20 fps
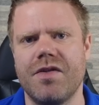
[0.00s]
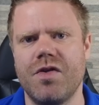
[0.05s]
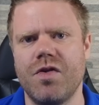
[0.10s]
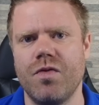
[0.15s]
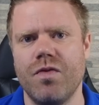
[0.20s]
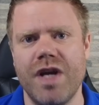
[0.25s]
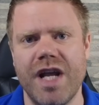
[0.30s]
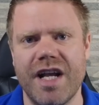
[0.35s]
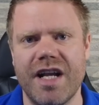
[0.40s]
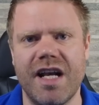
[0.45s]
to
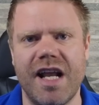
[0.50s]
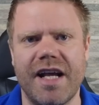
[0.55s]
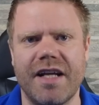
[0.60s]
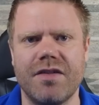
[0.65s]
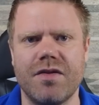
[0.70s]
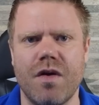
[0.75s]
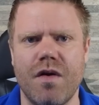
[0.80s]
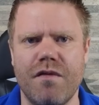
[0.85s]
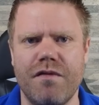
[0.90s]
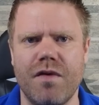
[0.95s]
neglect
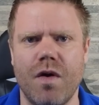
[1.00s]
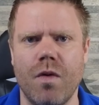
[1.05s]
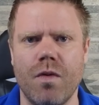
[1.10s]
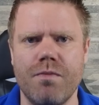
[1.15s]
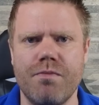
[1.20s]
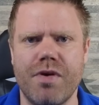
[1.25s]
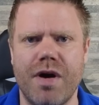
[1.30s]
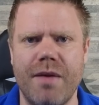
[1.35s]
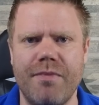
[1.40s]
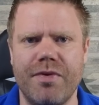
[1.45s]
of own
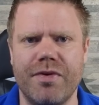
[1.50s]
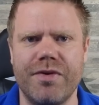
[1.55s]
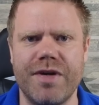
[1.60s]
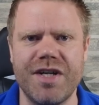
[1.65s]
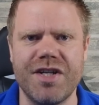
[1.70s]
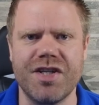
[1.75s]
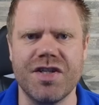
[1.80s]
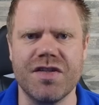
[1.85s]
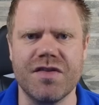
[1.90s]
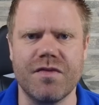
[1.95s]

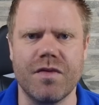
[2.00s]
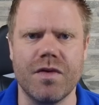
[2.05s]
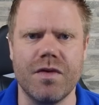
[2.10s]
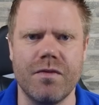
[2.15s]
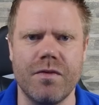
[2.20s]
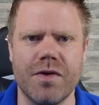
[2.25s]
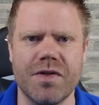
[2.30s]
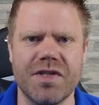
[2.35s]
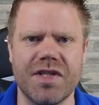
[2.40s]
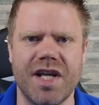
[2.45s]
preparations for the
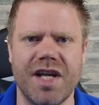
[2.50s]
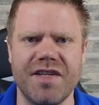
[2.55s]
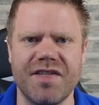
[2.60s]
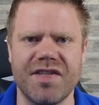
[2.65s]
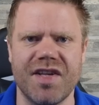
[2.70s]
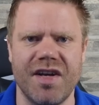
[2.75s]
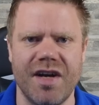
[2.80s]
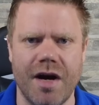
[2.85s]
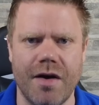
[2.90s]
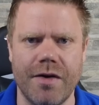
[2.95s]
worst-case
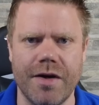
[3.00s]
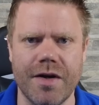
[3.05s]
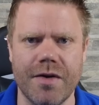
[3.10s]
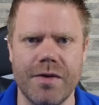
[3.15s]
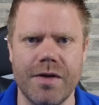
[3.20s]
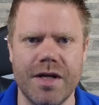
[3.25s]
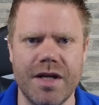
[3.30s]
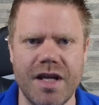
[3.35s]
scenario.